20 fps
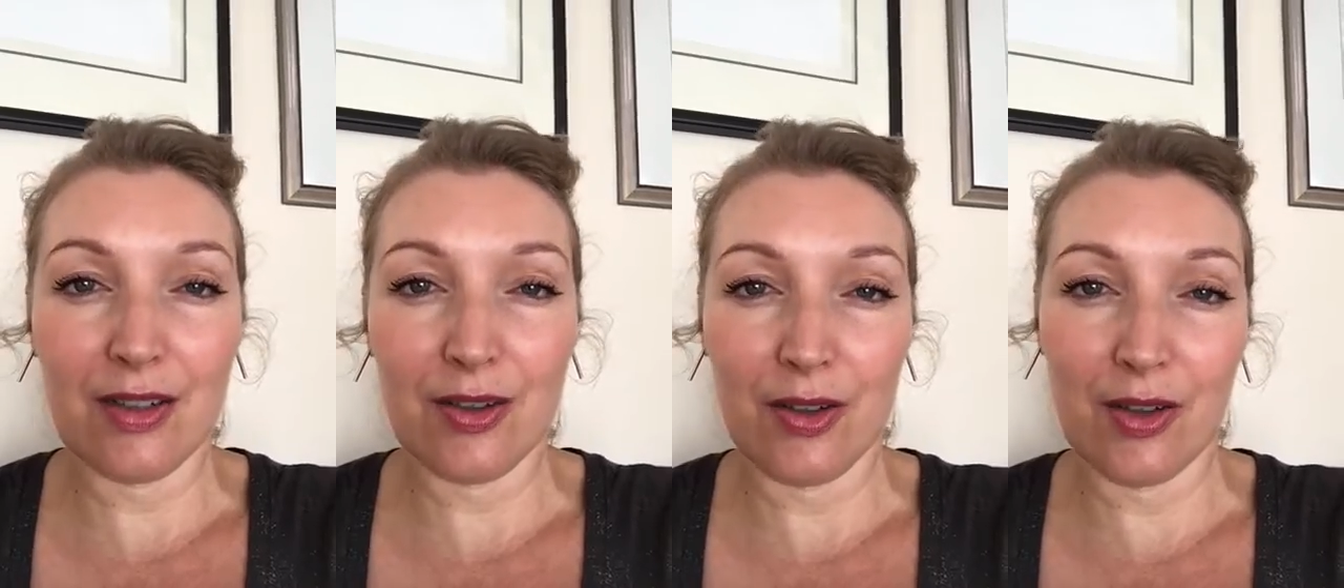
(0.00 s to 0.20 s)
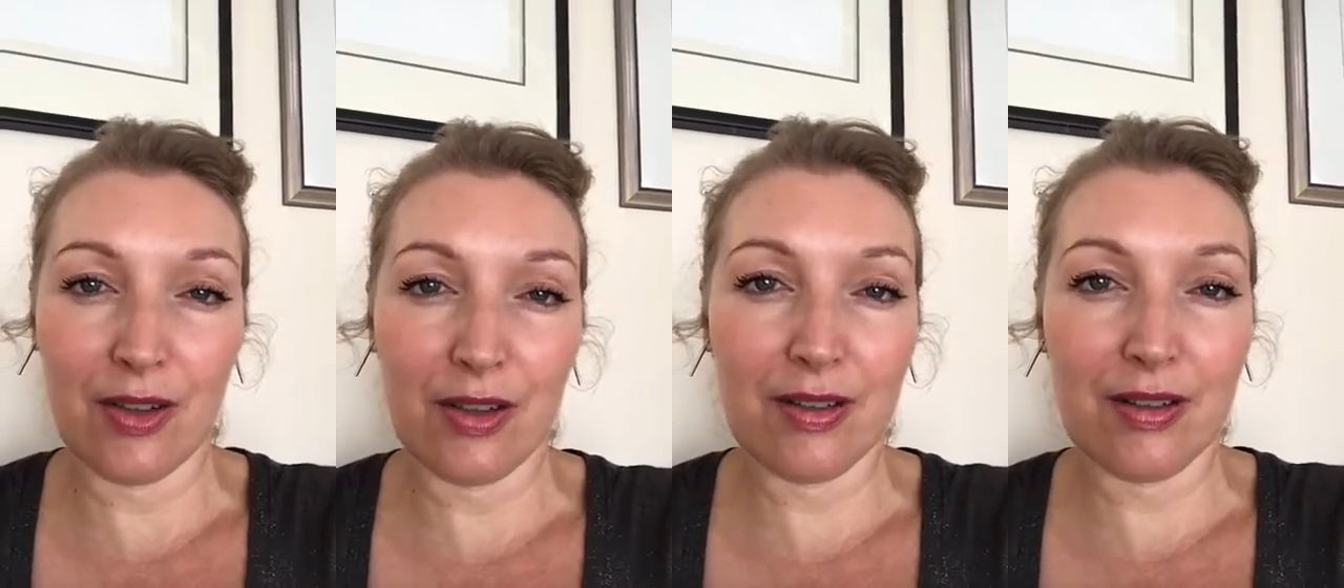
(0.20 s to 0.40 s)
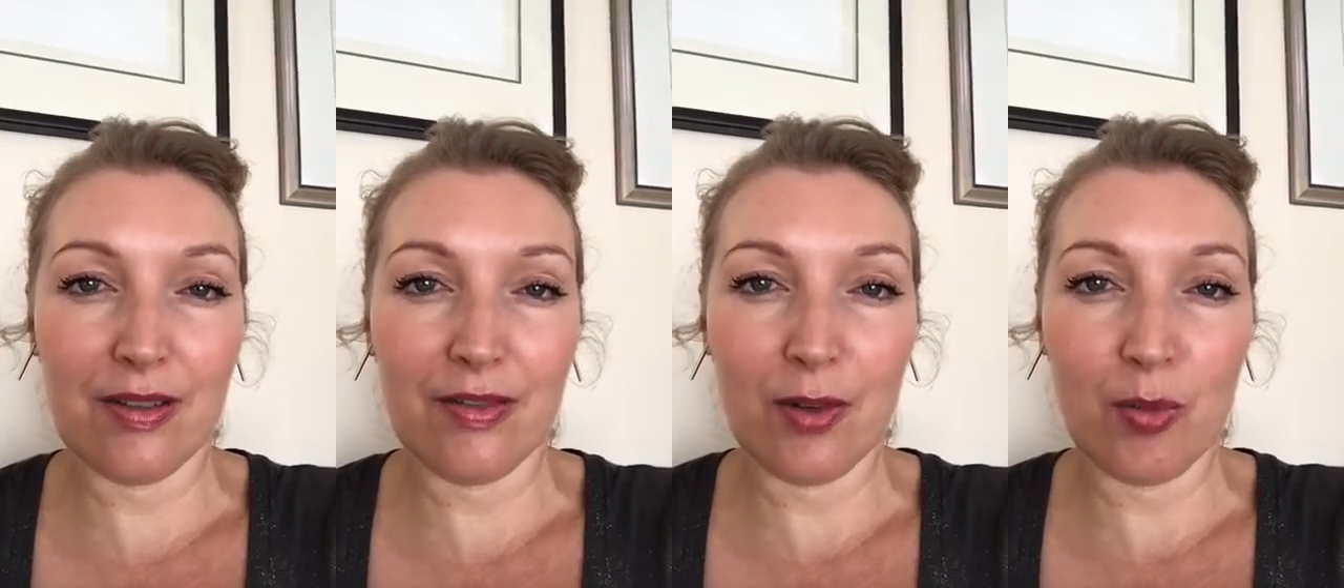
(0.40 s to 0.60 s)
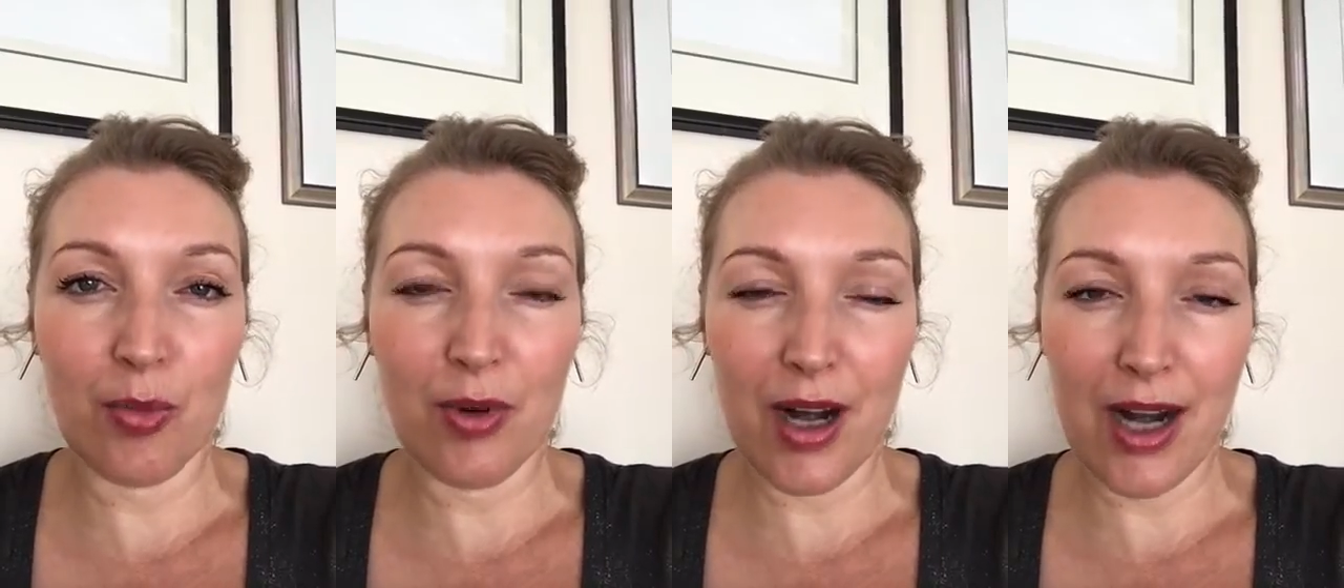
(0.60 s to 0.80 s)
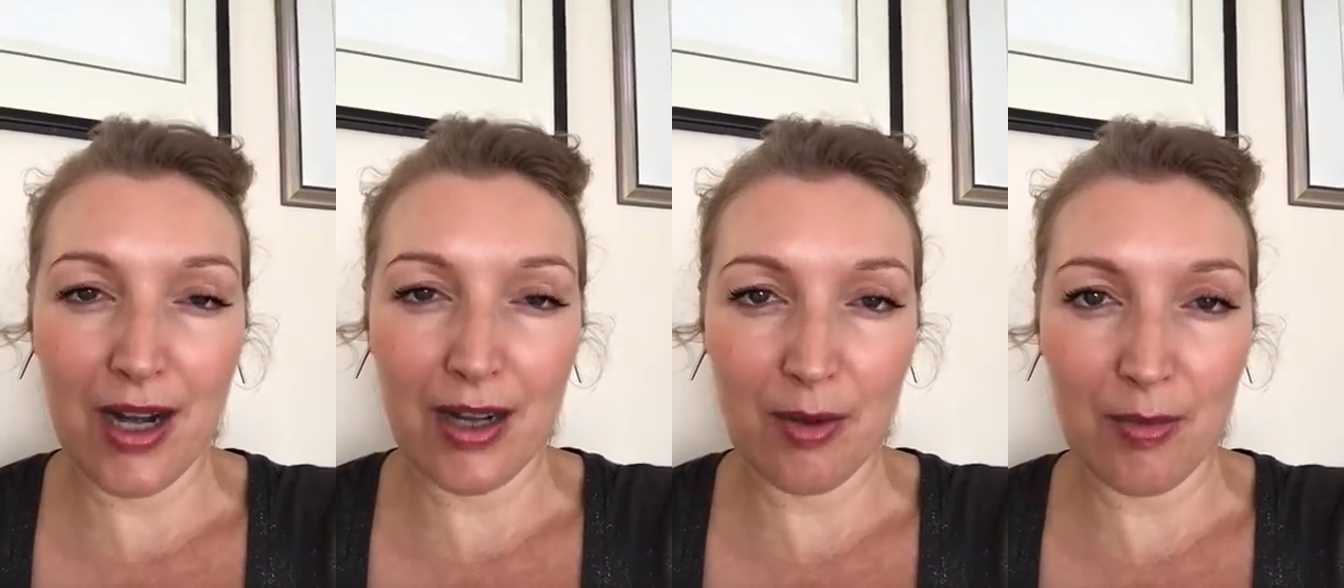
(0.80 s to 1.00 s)
circuits of the
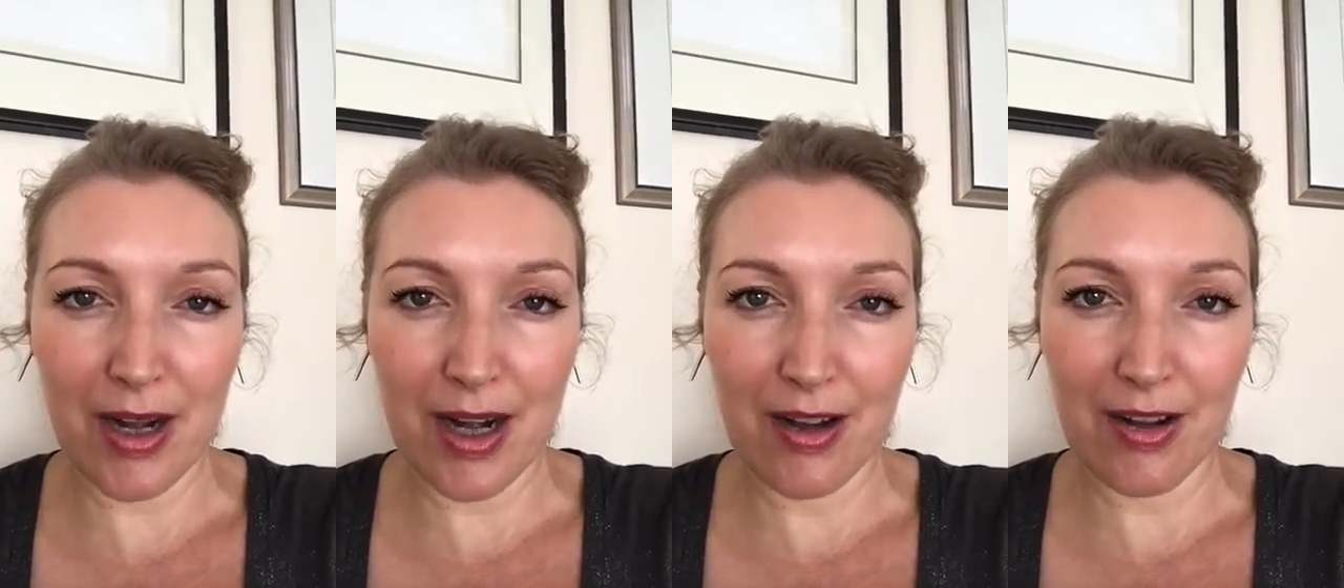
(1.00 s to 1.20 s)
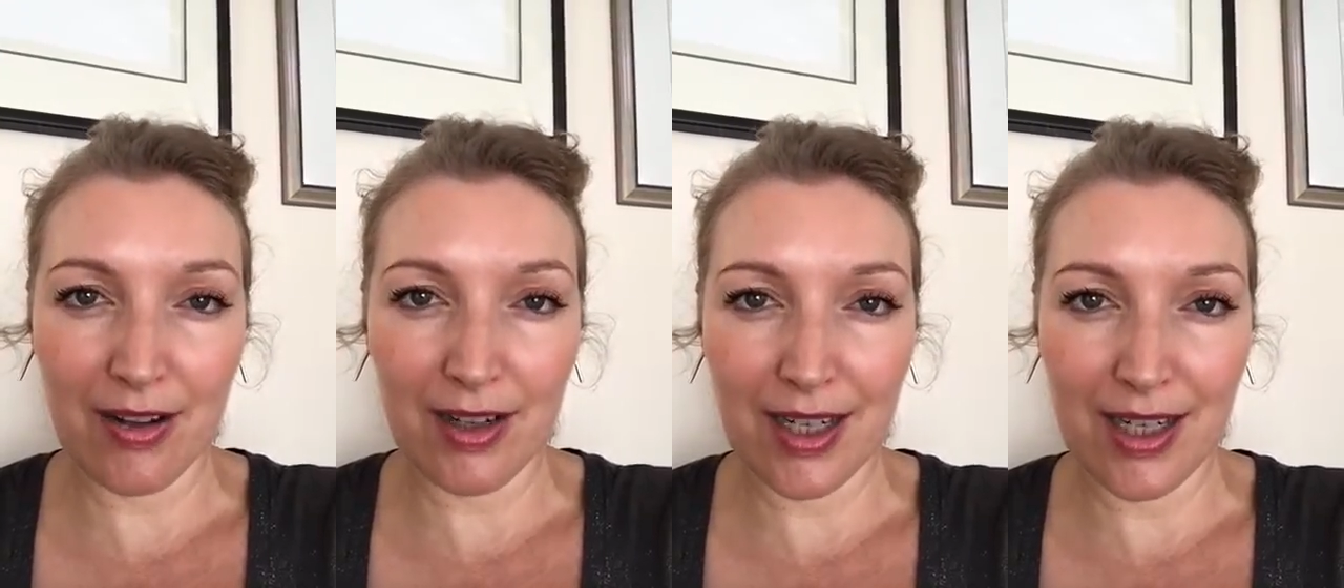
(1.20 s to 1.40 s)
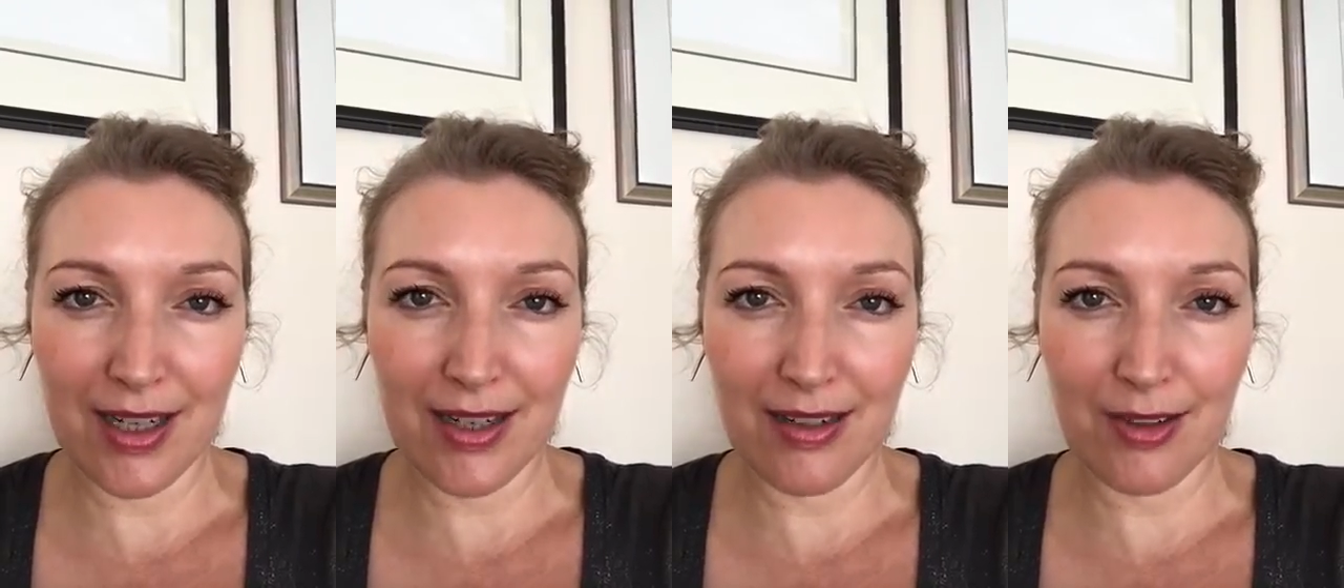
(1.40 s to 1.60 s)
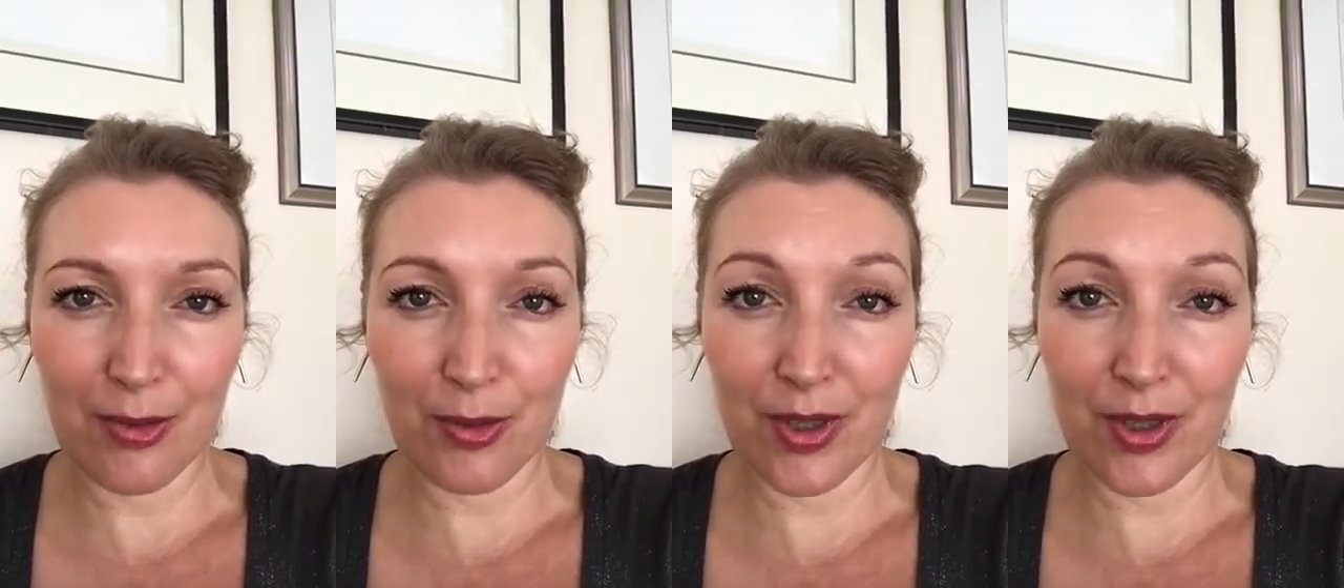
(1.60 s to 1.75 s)
brain apparently,